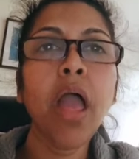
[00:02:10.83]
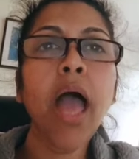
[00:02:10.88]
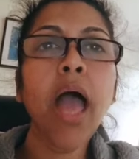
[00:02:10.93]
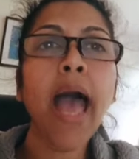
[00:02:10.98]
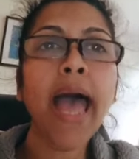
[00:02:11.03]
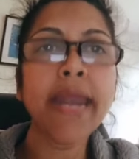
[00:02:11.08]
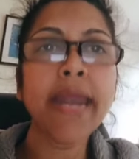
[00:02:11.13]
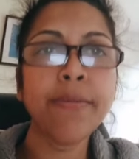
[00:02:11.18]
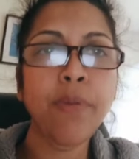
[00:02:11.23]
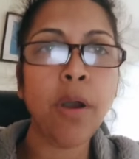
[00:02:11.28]

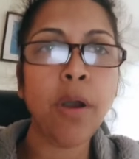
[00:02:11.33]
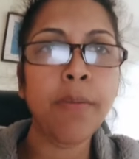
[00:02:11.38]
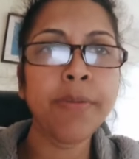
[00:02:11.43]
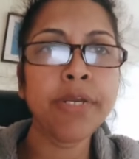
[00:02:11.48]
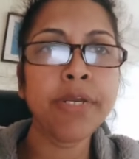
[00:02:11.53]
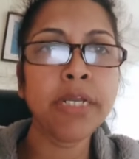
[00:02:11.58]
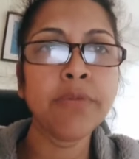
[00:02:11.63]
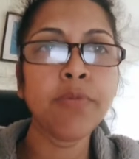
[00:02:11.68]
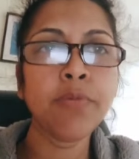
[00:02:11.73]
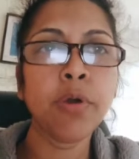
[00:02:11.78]
and
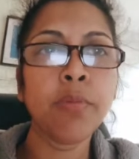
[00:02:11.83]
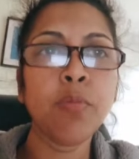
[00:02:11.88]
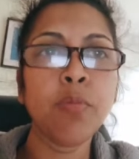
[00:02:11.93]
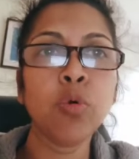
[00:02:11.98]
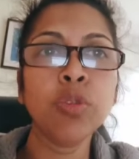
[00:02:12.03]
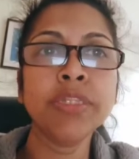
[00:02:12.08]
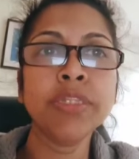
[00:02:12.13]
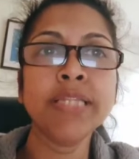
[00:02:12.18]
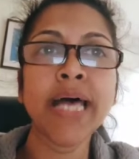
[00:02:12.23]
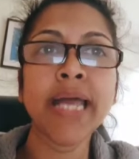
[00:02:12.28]
vomiting for
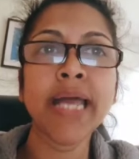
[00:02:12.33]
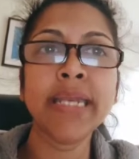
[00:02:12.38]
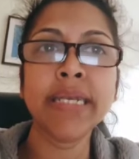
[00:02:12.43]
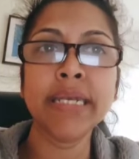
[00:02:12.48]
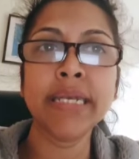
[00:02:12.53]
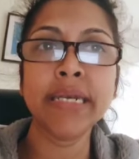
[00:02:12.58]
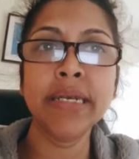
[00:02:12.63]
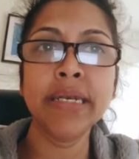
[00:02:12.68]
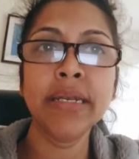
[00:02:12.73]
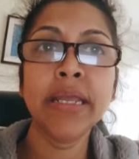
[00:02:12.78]
more
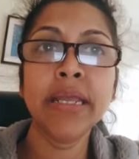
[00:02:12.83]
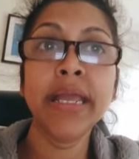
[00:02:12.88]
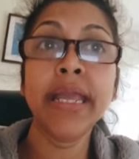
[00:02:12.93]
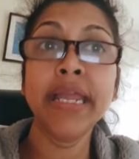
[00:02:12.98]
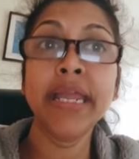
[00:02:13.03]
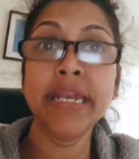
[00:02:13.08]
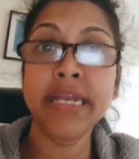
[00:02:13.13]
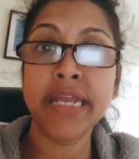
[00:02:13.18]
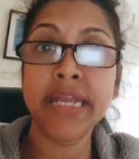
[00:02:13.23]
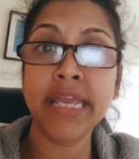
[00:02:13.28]
than
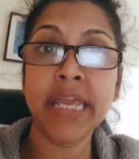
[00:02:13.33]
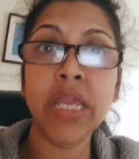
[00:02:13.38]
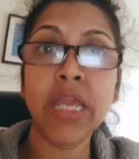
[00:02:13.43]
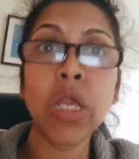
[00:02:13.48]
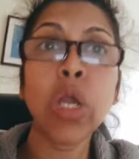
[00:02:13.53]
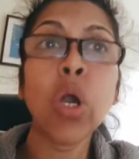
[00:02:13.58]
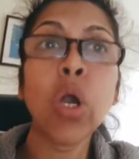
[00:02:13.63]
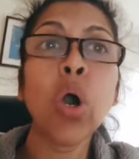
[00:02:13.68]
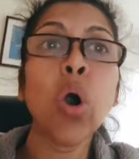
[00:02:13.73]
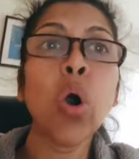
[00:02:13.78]
a
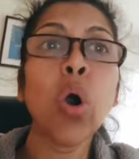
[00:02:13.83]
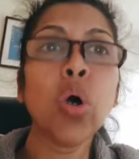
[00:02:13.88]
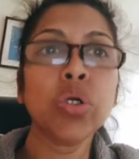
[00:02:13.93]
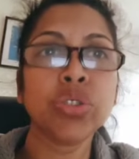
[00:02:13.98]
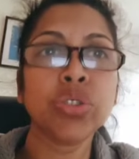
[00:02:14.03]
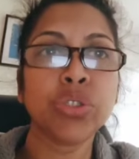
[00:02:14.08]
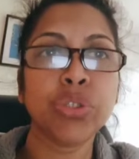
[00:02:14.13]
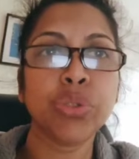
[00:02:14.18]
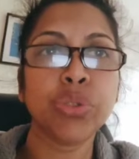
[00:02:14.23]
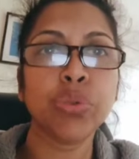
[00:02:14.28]
day
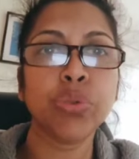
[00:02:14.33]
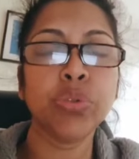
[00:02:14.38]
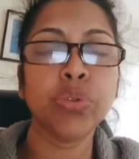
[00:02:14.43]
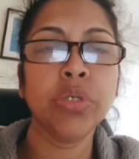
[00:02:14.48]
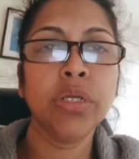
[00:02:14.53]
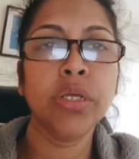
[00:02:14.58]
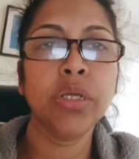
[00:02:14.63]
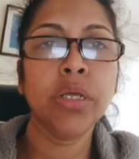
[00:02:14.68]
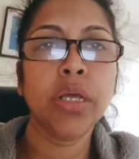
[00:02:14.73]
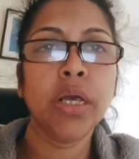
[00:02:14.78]
or two.
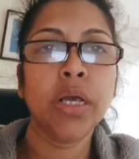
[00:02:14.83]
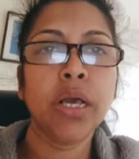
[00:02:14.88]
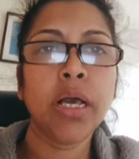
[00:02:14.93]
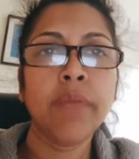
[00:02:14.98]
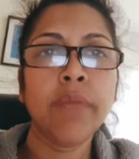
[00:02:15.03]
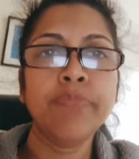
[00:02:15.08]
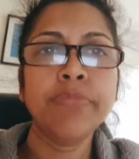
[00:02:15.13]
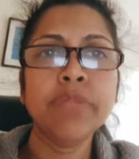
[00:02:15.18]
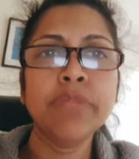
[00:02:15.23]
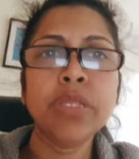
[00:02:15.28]

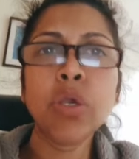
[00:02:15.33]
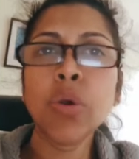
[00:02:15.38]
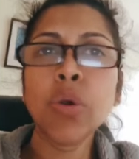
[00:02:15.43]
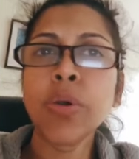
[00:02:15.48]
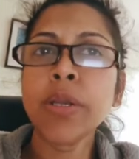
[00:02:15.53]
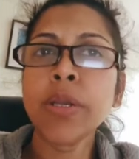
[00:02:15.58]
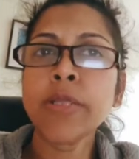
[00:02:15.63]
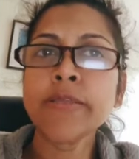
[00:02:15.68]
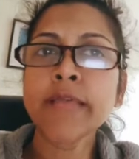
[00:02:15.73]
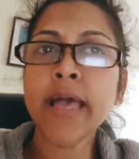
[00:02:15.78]

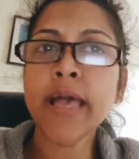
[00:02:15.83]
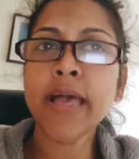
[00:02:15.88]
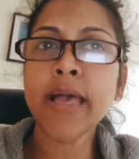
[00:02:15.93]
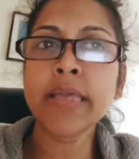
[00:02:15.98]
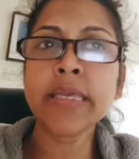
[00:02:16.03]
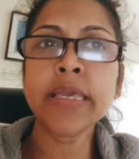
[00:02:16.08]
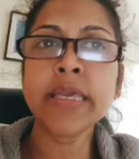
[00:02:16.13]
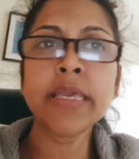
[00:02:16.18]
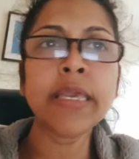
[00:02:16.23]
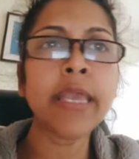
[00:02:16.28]
Nearest
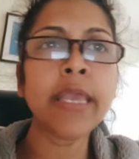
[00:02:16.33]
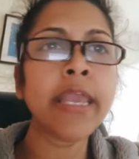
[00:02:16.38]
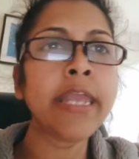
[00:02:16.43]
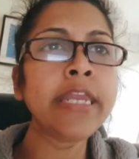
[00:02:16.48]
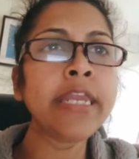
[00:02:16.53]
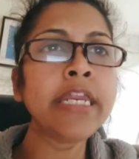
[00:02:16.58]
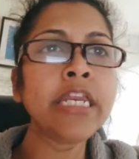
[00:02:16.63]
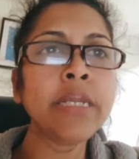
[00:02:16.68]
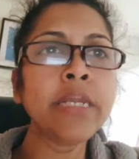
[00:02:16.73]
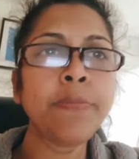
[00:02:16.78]

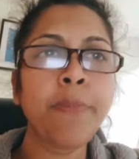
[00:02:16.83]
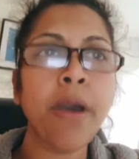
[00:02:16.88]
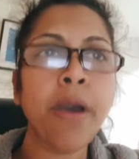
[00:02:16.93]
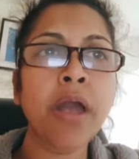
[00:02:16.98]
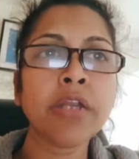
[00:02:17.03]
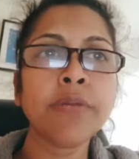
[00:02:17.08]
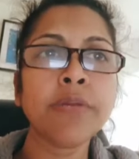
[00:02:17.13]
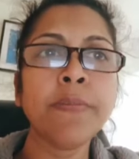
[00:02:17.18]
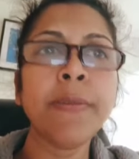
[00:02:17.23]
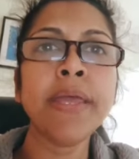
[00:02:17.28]
any
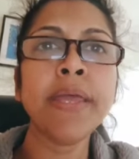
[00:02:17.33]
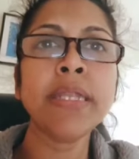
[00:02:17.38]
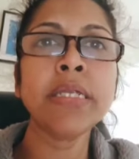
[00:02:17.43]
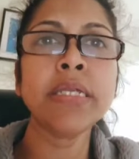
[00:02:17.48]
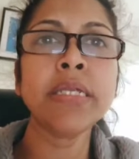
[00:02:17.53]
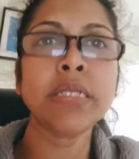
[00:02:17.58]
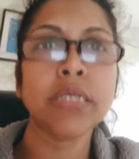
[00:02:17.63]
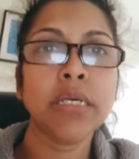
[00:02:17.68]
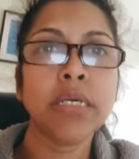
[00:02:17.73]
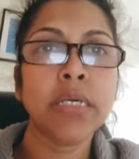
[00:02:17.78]

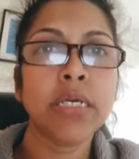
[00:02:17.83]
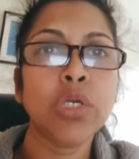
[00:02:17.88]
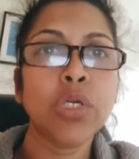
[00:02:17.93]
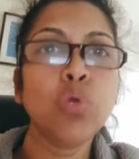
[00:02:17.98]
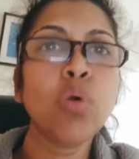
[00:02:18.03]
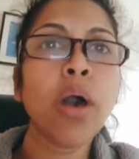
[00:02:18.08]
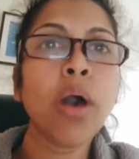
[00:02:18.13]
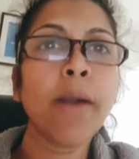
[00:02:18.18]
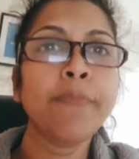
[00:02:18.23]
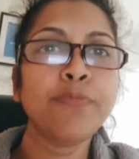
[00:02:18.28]
department
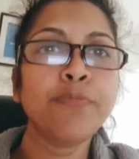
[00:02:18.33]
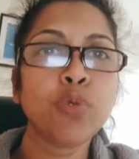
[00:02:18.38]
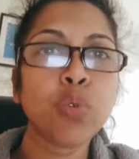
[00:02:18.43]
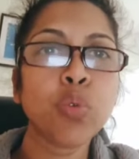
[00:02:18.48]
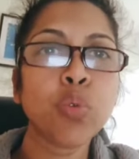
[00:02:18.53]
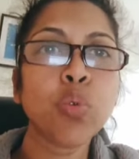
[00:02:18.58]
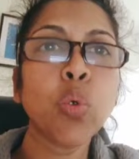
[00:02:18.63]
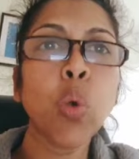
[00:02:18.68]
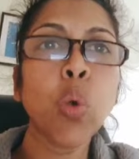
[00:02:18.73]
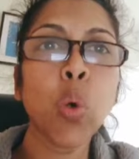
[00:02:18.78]
you have
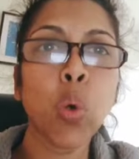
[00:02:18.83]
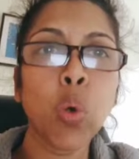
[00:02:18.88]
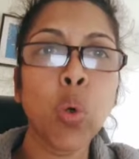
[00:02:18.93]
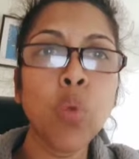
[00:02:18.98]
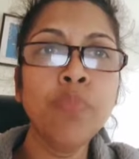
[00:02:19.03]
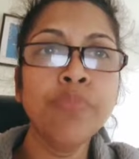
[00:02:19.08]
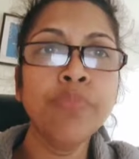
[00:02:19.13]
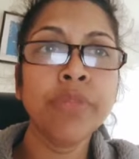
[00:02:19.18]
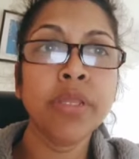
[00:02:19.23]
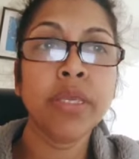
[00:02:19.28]
to
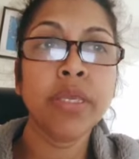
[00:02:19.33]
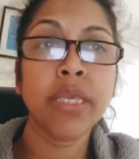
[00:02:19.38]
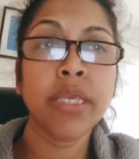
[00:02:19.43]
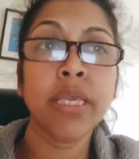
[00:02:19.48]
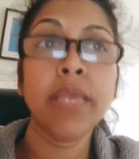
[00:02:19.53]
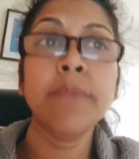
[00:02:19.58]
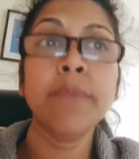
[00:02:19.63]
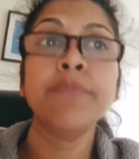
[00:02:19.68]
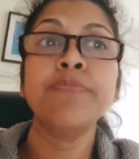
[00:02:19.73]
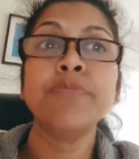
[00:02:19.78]
go
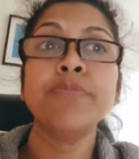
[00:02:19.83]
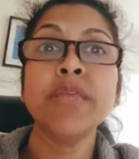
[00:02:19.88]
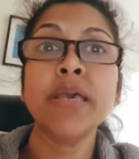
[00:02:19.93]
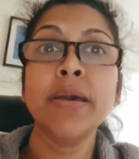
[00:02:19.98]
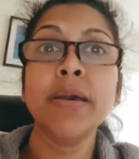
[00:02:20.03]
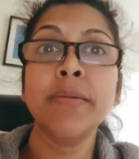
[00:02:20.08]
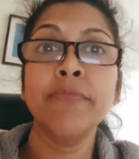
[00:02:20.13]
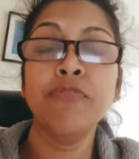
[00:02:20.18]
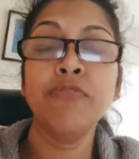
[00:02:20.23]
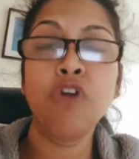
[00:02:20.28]
if they
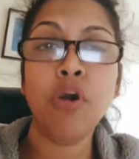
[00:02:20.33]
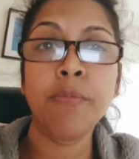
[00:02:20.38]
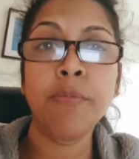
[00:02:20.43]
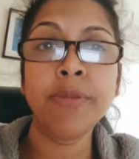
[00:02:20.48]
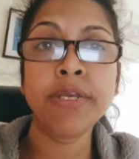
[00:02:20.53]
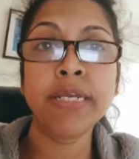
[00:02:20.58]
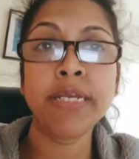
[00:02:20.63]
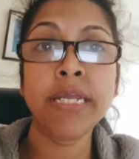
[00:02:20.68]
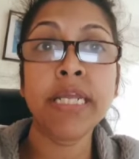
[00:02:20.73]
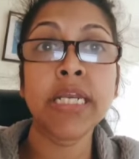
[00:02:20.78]
are
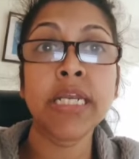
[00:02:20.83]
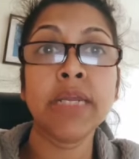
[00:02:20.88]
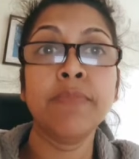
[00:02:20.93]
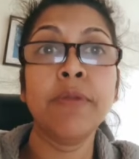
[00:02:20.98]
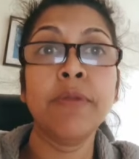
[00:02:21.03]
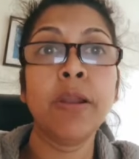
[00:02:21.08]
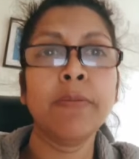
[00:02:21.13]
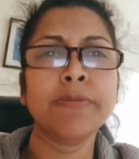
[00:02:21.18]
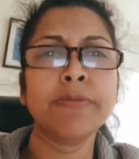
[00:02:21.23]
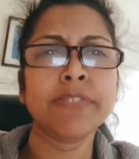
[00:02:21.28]
vomiting,
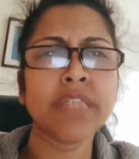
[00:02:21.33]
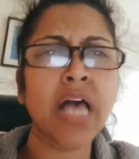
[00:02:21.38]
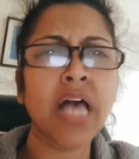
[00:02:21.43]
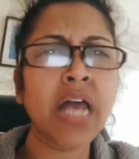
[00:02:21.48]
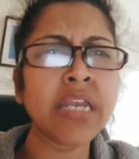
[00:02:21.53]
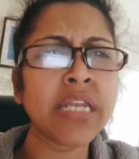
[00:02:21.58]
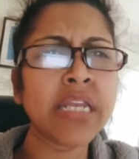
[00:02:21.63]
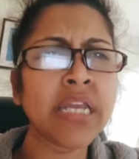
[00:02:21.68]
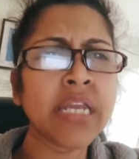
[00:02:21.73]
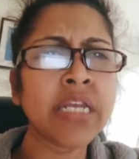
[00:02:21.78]
develop
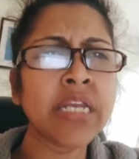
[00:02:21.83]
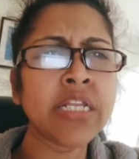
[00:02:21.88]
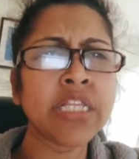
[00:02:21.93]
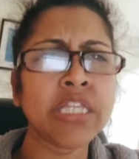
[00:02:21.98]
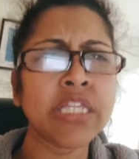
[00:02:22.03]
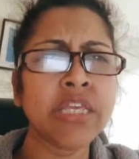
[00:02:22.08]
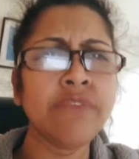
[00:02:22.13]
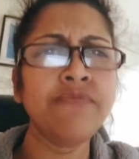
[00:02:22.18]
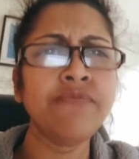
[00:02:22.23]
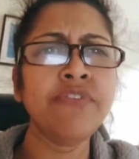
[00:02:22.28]
sudden,
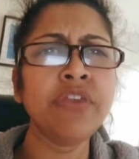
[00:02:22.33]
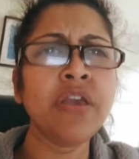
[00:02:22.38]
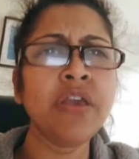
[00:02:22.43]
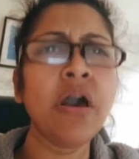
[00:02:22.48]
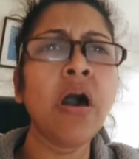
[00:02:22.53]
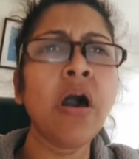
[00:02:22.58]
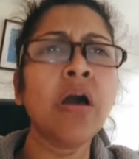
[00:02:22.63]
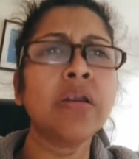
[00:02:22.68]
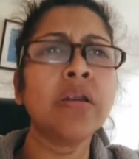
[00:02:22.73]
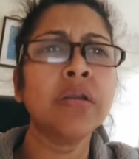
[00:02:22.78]

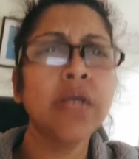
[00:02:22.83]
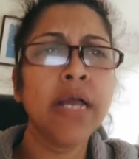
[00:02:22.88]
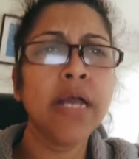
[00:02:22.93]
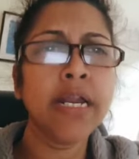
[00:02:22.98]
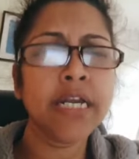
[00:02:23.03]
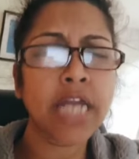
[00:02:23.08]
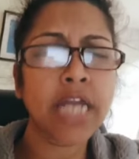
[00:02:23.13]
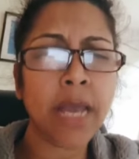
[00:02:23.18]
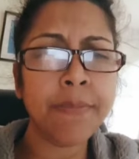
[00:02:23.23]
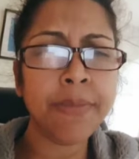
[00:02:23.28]
severe,
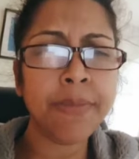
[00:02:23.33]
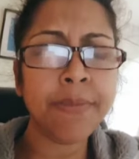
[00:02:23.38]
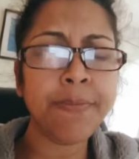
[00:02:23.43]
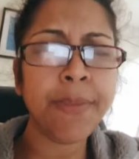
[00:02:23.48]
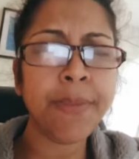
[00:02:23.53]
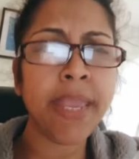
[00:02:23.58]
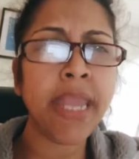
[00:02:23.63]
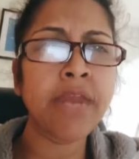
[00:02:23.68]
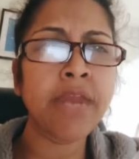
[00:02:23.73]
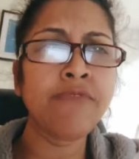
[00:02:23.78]
tummy
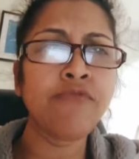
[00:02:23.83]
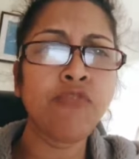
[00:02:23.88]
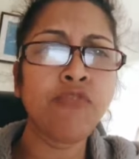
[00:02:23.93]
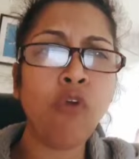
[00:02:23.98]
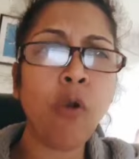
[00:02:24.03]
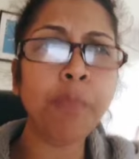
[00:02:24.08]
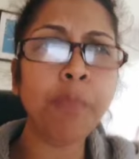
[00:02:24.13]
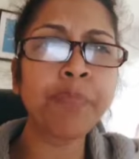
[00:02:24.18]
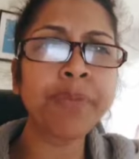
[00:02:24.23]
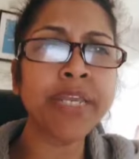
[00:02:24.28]
pain,
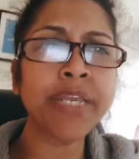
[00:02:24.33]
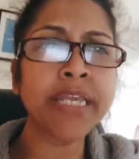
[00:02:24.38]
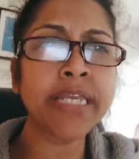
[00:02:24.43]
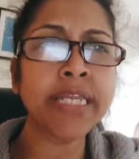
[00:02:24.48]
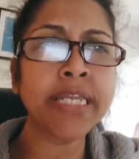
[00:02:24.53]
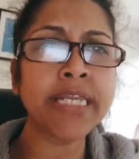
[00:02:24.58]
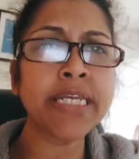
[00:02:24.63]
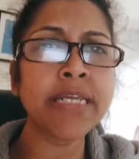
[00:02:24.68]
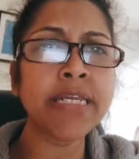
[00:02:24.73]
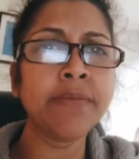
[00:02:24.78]
floppy,
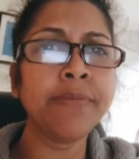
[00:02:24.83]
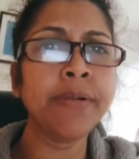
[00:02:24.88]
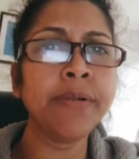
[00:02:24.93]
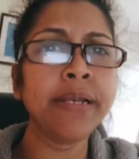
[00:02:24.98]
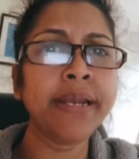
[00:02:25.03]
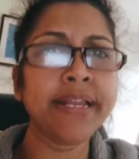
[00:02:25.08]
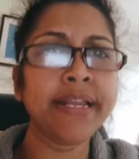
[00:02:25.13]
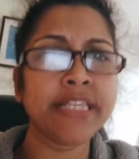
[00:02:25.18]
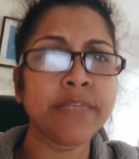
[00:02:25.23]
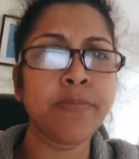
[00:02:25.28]

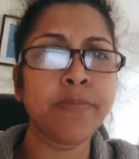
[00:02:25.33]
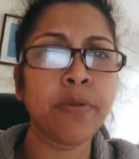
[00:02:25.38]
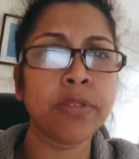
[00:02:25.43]
irritable, less